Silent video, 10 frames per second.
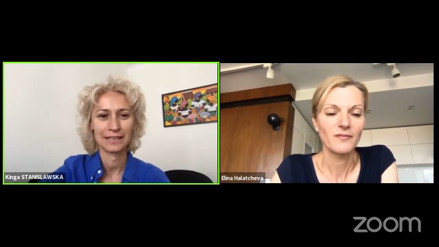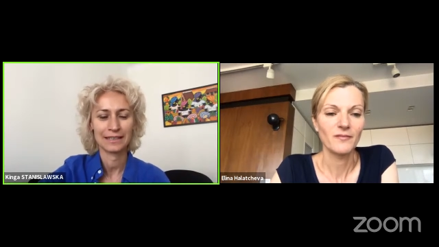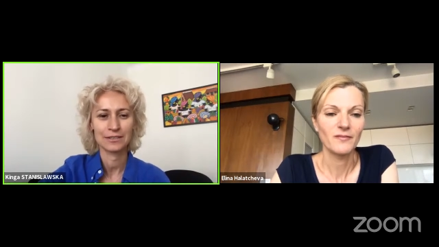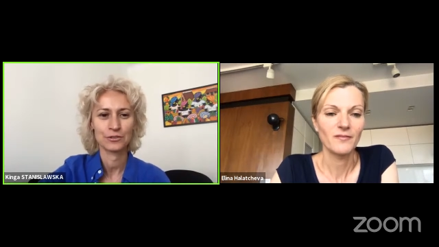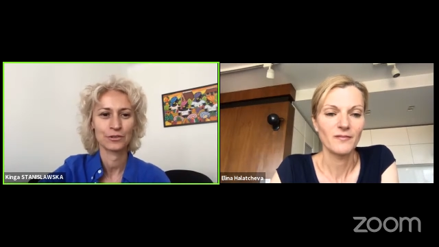Speaker 1: I
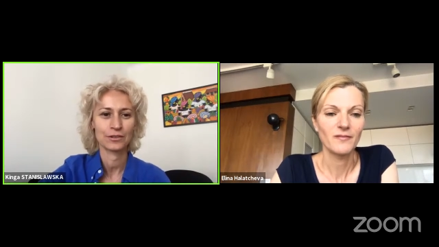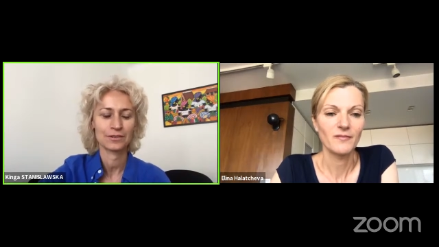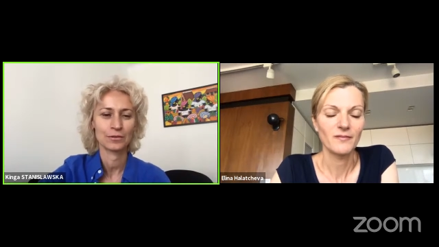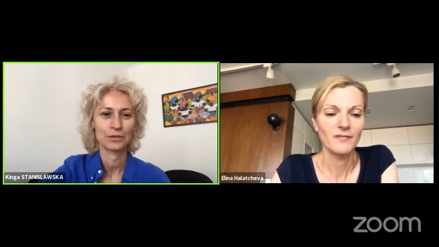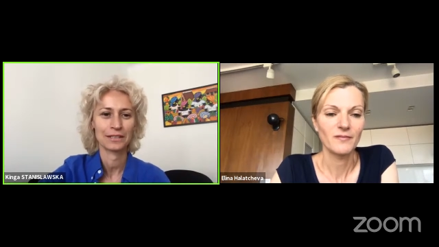guess you're
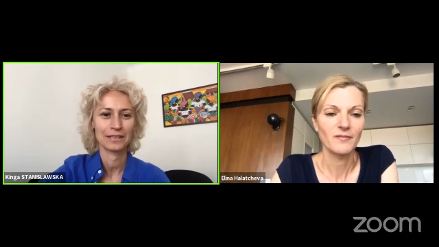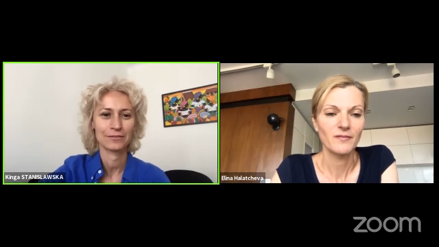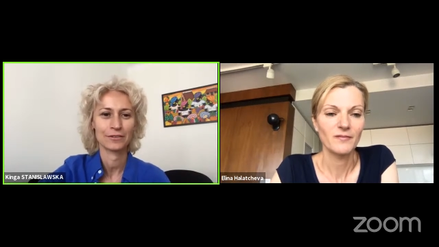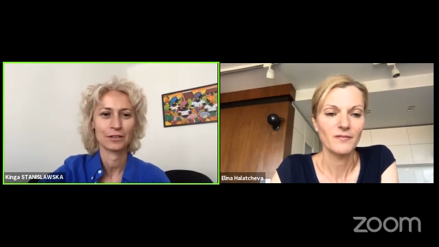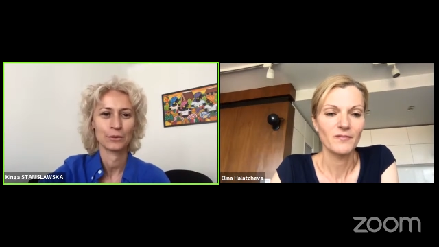also looking at
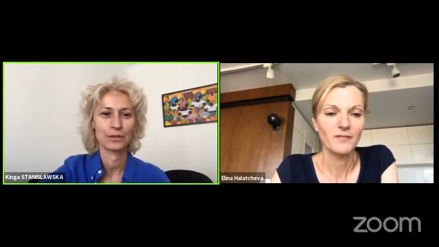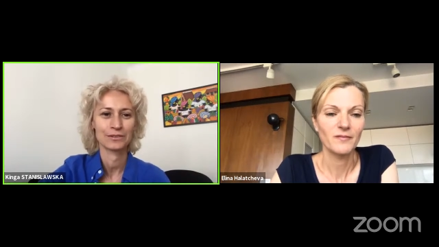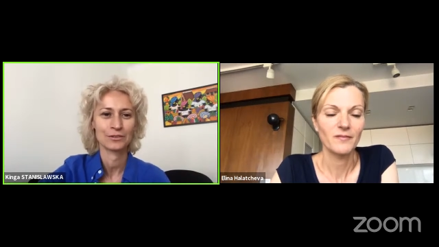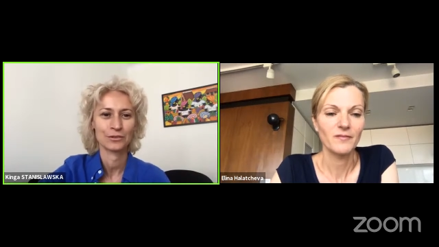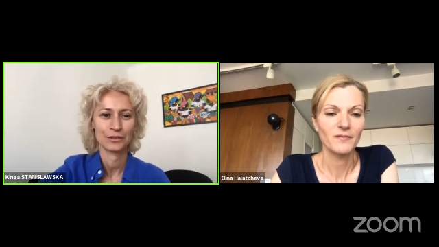follow
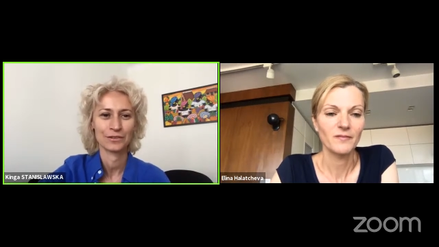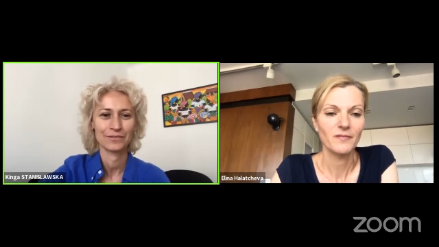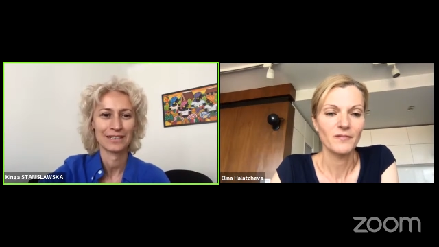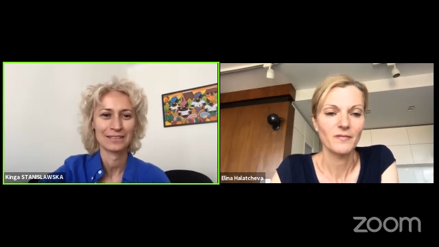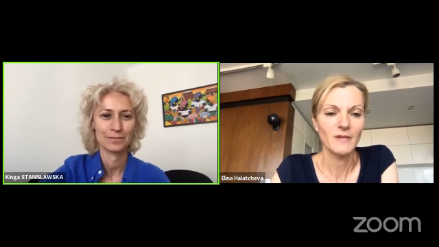ons to your
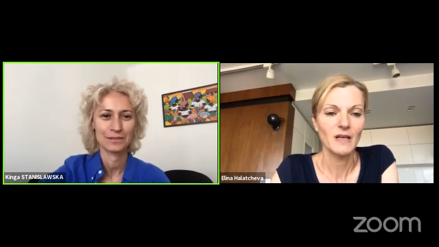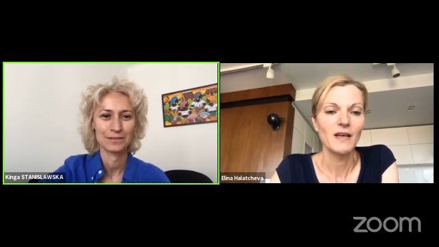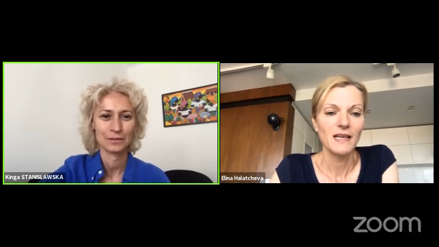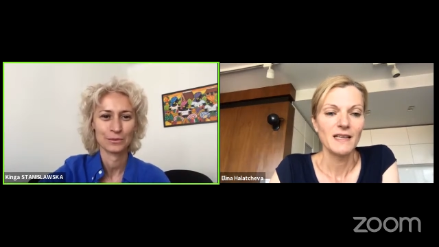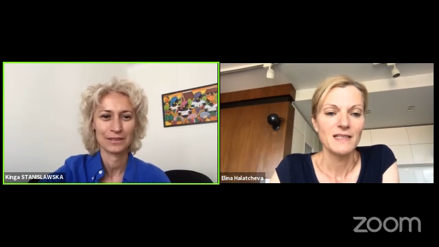
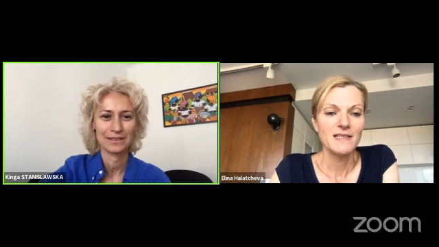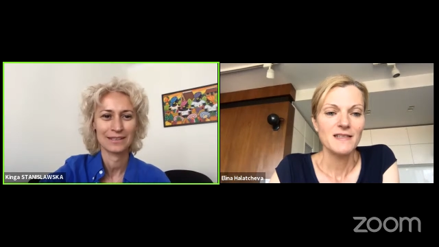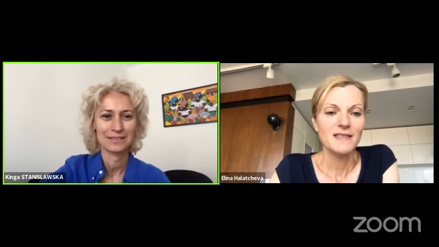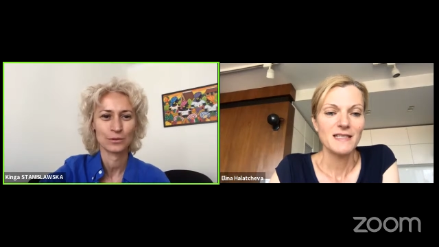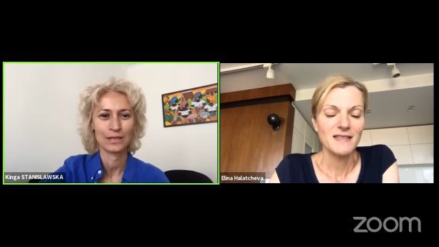investments. So then
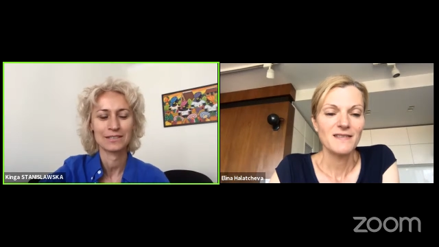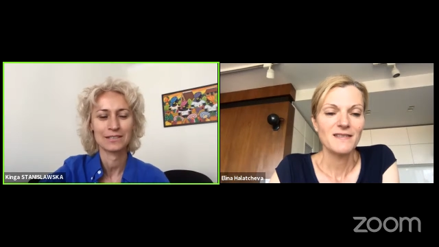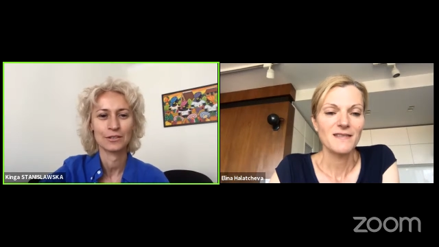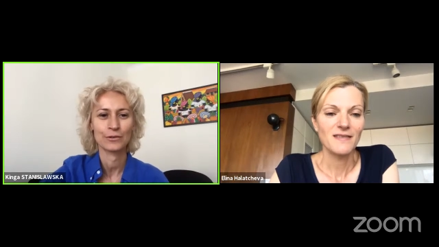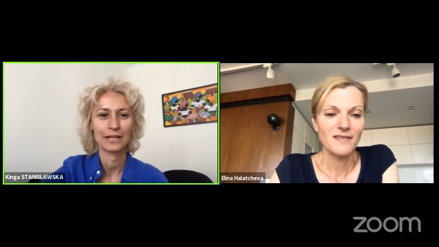it's quite
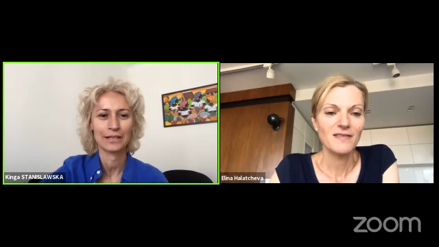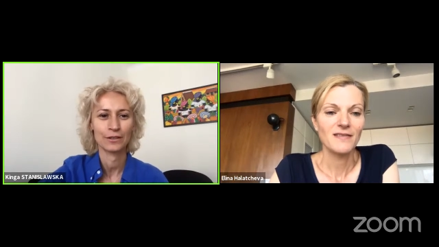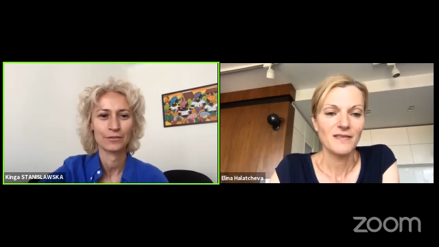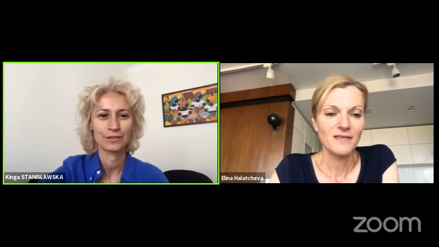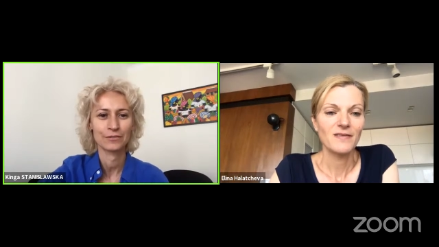an array
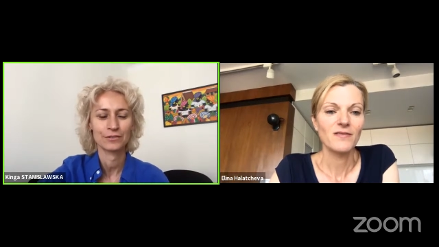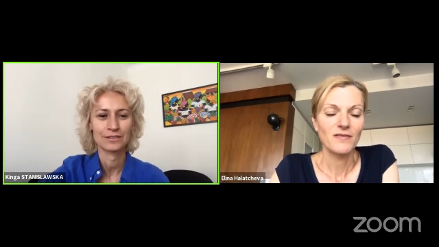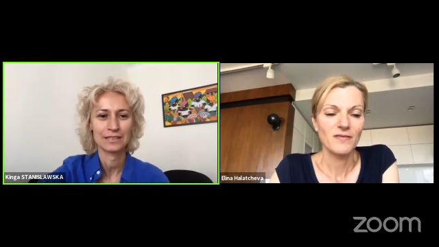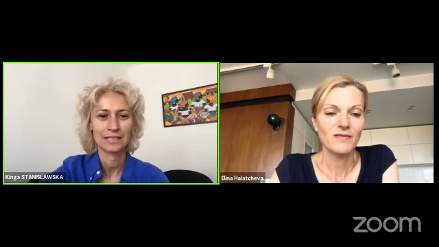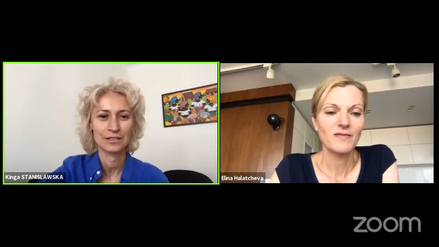of different
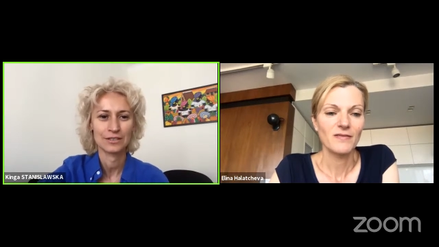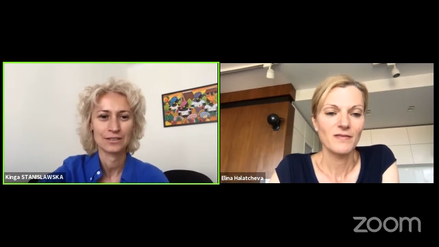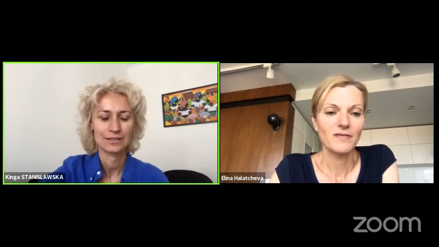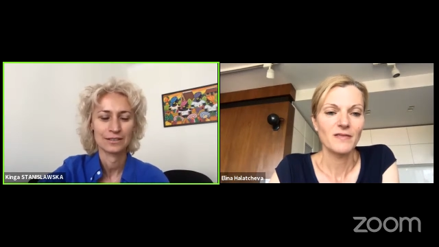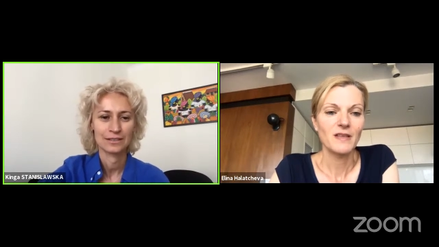
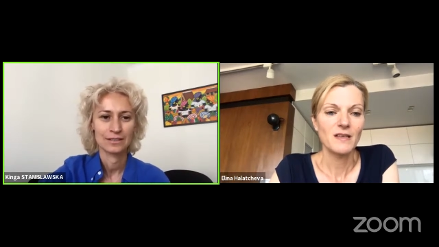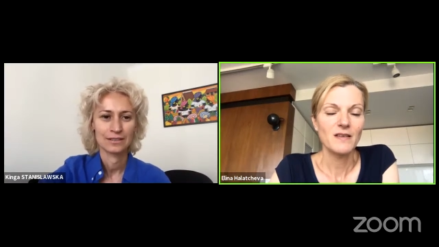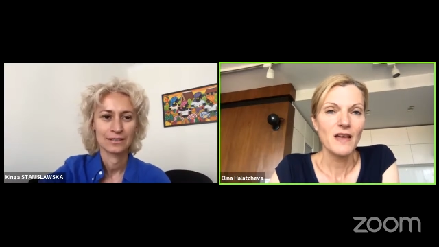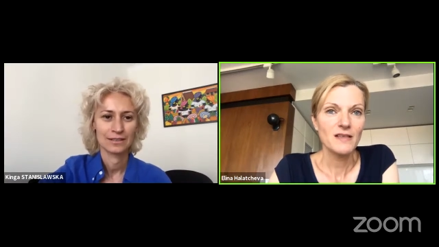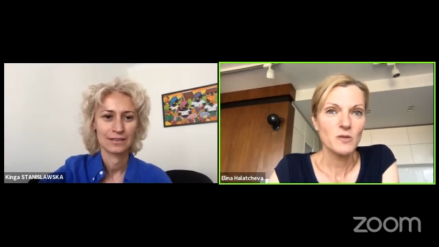stages.
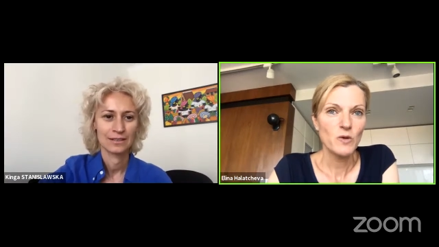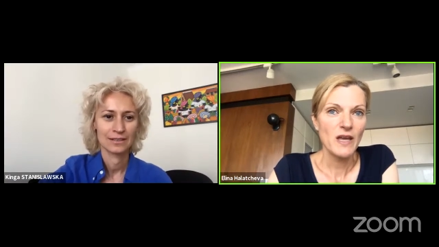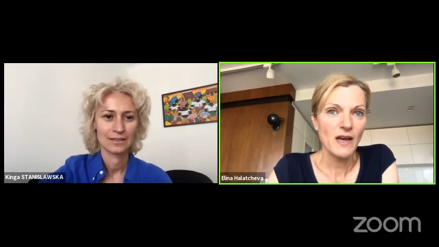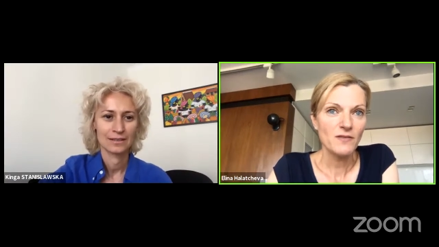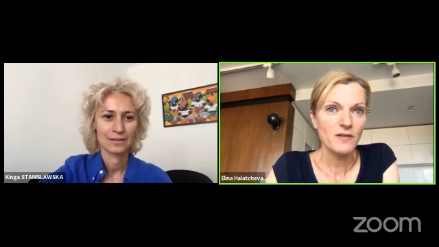
Speaker 2: Yes, we
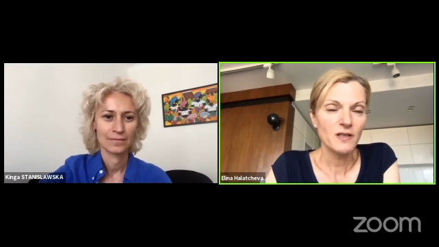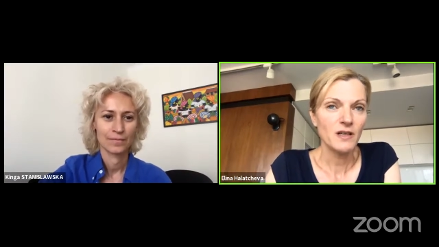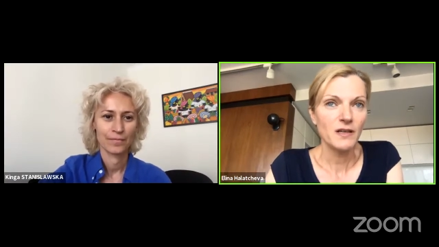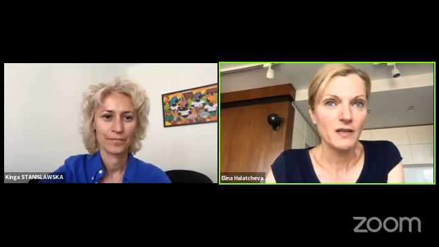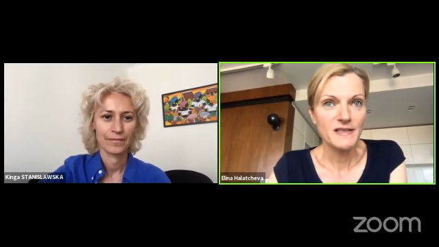have a,
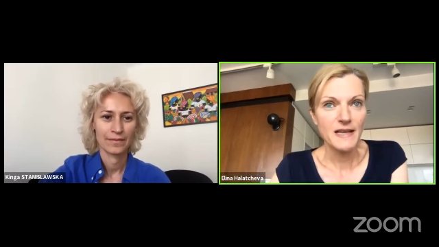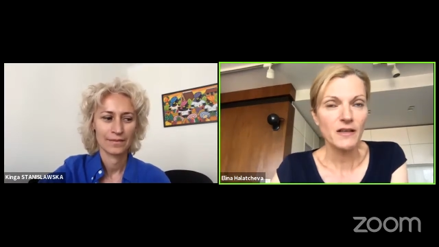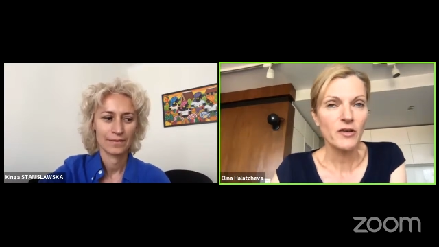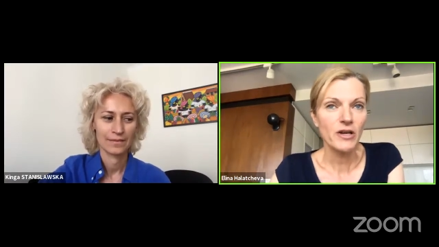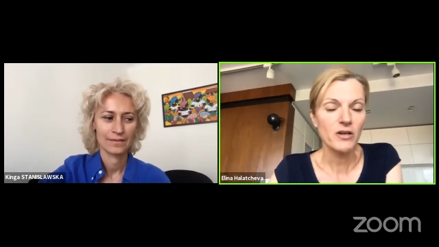an
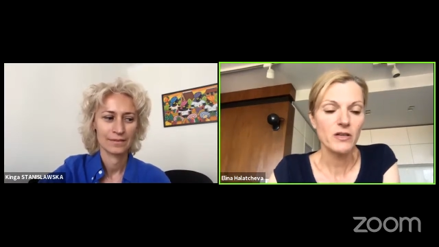accelerator